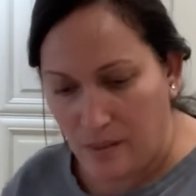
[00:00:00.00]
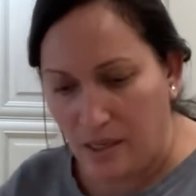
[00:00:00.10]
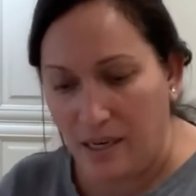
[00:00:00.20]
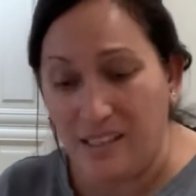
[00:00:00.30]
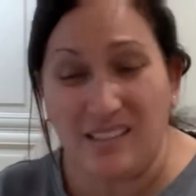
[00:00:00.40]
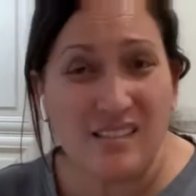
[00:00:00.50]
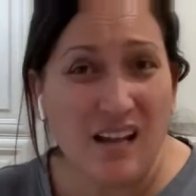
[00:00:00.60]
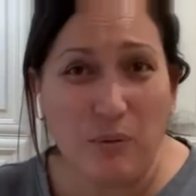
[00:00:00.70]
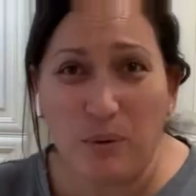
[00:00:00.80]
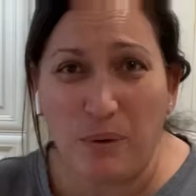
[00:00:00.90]
And it does
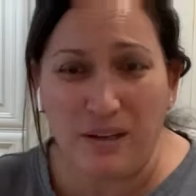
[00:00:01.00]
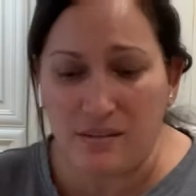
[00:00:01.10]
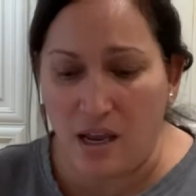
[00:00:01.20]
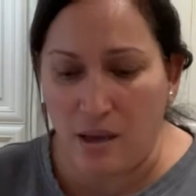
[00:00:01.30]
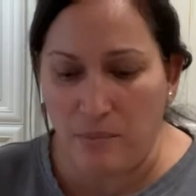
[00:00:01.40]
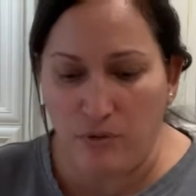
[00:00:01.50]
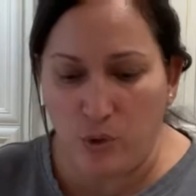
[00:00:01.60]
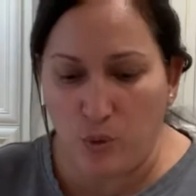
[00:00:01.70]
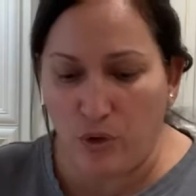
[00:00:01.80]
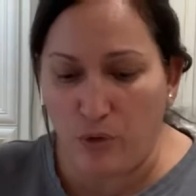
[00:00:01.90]
not require time. If you
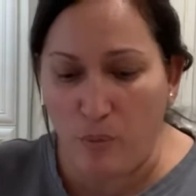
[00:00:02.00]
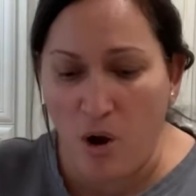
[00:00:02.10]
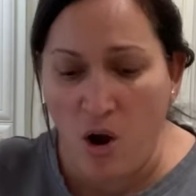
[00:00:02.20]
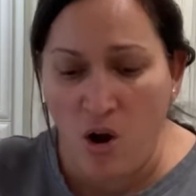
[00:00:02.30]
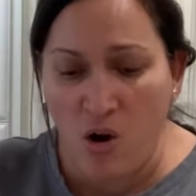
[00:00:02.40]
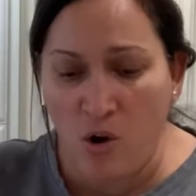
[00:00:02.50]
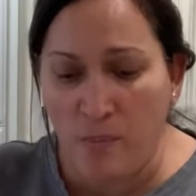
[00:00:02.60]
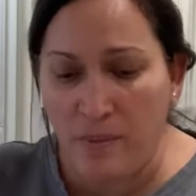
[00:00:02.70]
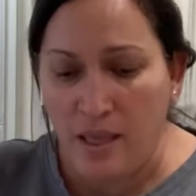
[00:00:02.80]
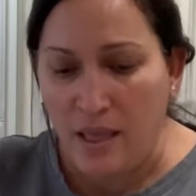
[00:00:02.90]
work from
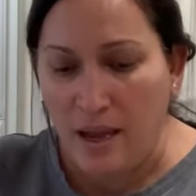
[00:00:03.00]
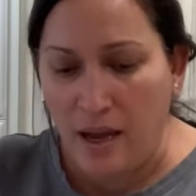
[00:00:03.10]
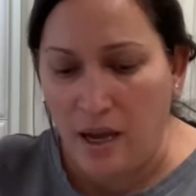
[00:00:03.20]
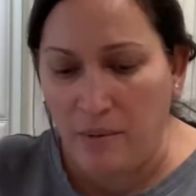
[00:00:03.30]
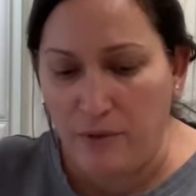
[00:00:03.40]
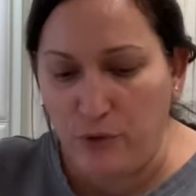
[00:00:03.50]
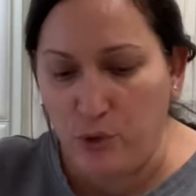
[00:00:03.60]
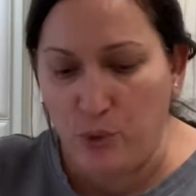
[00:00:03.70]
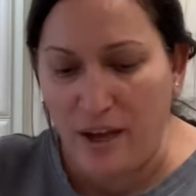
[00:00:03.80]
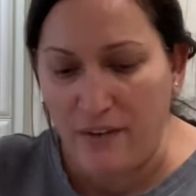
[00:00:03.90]
home, if
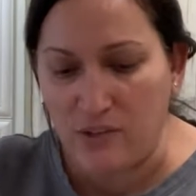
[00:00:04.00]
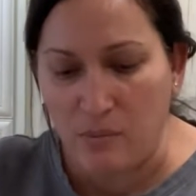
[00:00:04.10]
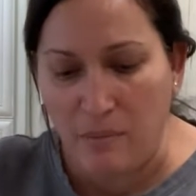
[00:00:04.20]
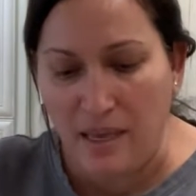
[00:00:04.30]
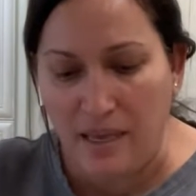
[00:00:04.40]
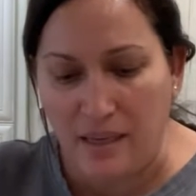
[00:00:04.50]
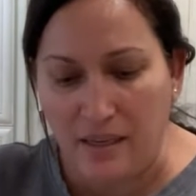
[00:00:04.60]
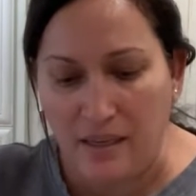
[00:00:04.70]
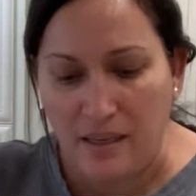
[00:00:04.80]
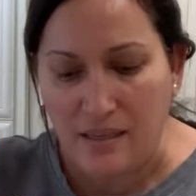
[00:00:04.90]
you have to
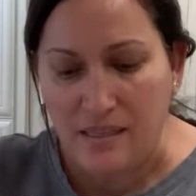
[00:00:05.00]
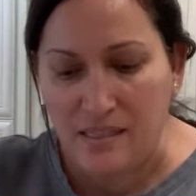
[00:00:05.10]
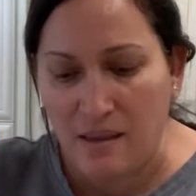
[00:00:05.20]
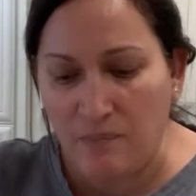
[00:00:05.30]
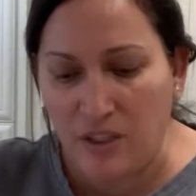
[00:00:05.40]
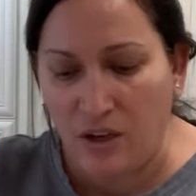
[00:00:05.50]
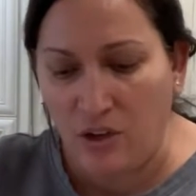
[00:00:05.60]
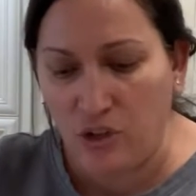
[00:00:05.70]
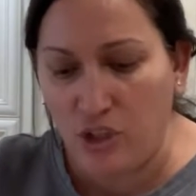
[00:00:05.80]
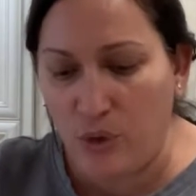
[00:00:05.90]
make something
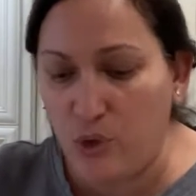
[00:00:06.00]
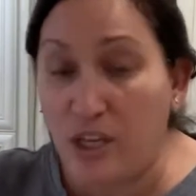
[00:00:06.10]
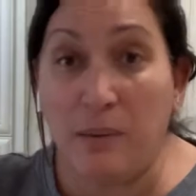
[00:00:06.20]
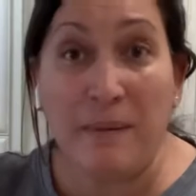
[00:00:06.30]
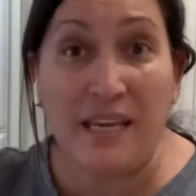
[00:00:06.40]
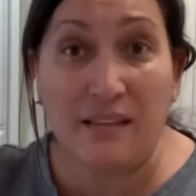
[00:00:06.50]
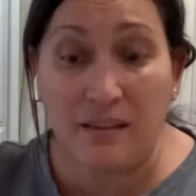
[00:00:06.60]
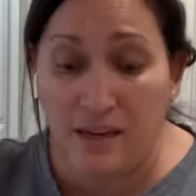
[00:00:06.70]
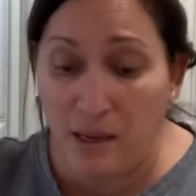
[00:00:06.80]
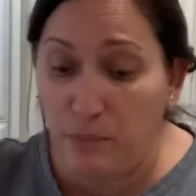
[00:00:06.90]
on the go, you can make it the
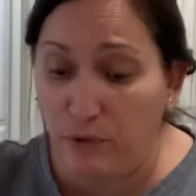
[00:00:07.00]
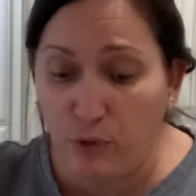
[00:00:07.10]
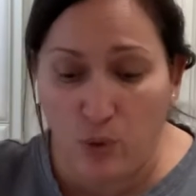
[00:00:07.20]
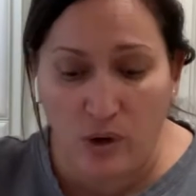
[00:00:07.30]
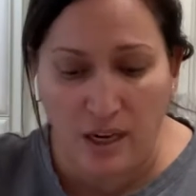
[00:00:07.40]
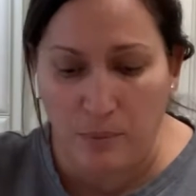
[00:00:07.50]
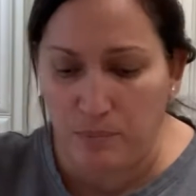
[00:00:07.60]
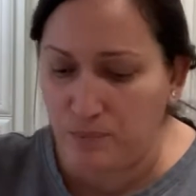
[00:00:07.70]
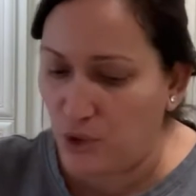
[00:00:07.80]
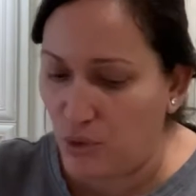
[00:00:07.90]
night before and
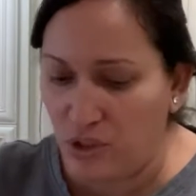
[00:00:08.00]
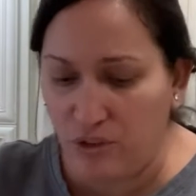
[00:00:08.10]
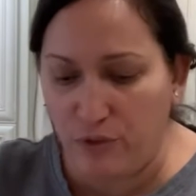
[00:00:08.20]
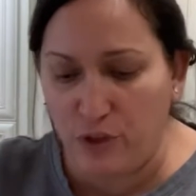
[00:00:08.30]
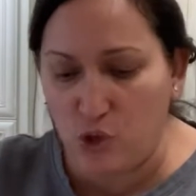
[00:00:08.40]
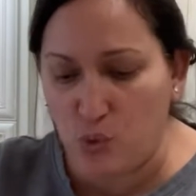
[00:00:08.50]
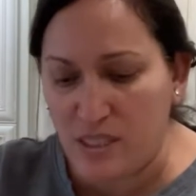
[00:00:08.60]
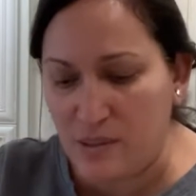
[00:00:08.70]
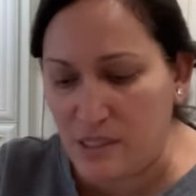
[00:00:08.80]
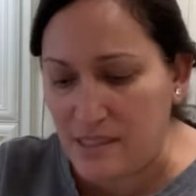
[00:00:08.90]
throw it in the fridge
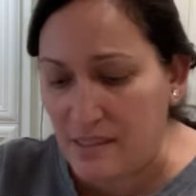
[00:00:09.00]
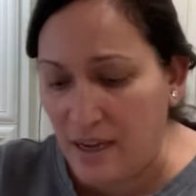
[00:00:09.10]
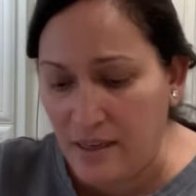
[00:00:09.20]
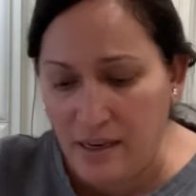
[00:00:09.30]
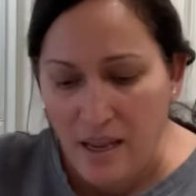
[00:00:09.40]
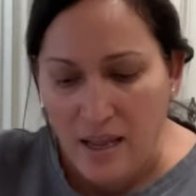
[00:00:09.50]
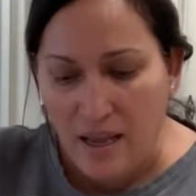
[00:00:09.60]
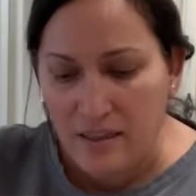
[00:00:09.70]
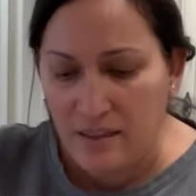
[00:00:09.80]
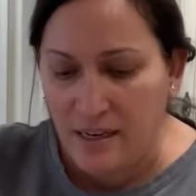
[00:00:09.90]
once it's done.
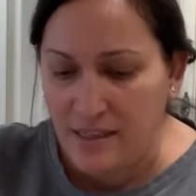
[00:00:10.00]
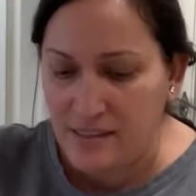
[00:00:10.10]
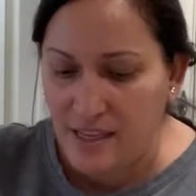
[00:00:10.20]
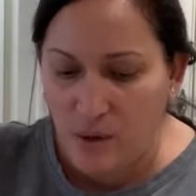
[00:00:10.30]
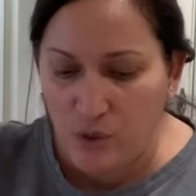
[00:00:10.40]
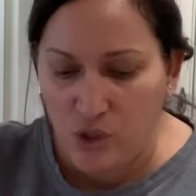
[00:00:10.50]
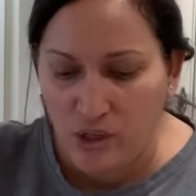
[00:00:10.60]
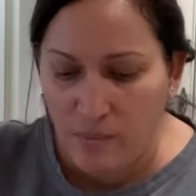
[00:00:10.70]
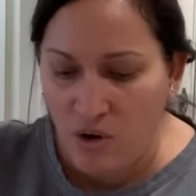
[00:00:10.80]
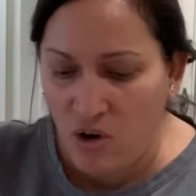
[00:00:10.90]
And the next day when you
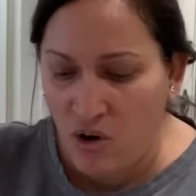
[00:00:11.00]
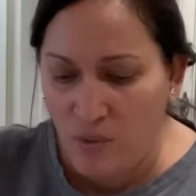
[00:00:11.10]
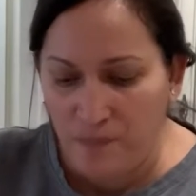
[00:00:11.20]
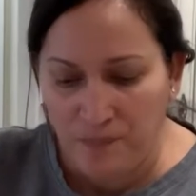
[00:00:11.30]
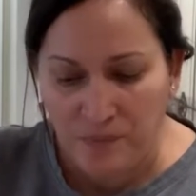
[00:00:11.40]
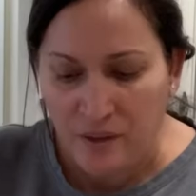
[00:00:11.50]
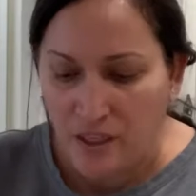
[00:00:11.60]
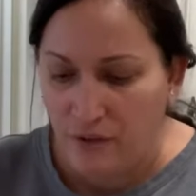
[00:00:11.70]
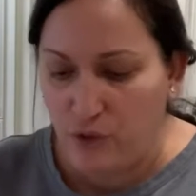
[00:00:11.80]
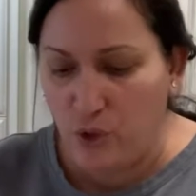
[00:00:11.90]
come home,
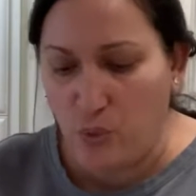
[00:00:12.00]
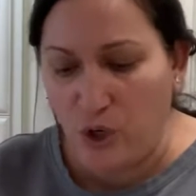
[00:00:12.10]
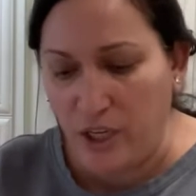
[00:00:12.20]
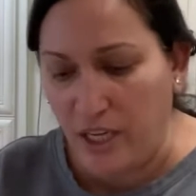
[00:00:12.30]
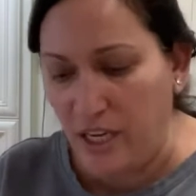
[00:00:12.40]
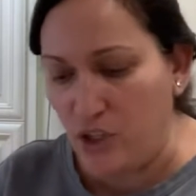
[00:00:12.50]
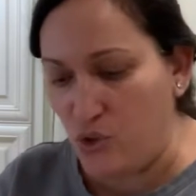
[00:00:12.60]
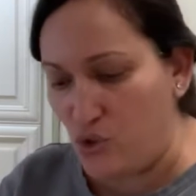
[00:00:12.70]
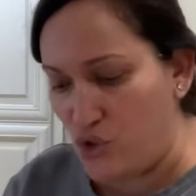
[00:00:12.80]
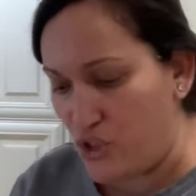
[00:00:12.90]
if you're working,
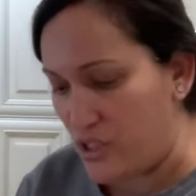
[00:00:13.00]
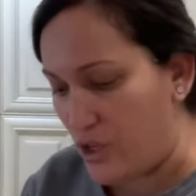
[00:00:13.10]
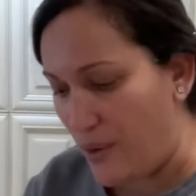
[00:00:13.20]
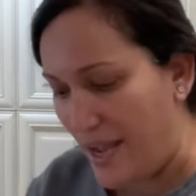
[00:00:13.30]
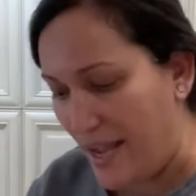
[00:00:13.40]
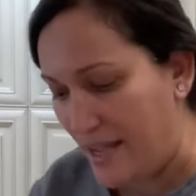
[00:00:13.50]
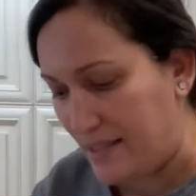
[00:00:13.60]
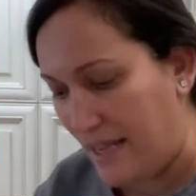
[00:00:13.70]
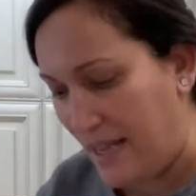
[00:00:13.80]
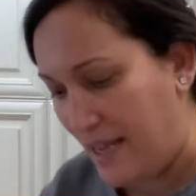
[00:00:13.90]
you just go ahead
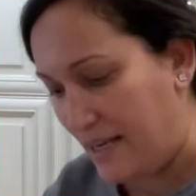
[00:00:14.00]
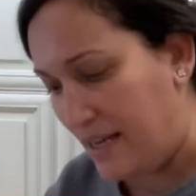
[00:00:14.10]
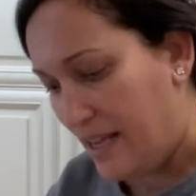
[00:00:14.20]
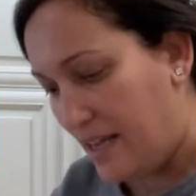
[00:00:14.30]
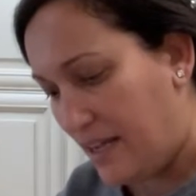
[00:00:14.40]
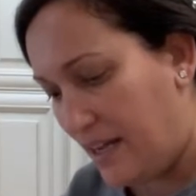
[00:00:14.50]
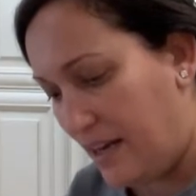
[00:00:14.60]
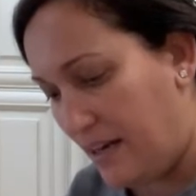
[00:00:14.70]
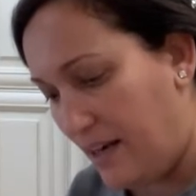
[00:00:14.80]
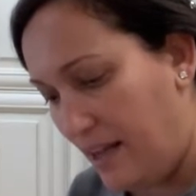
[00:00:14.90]
and
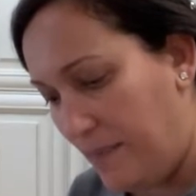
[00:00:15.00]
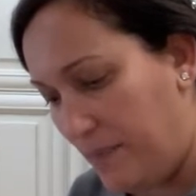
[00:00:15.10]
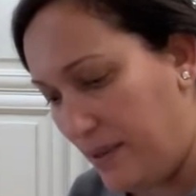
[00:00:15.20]
cut it up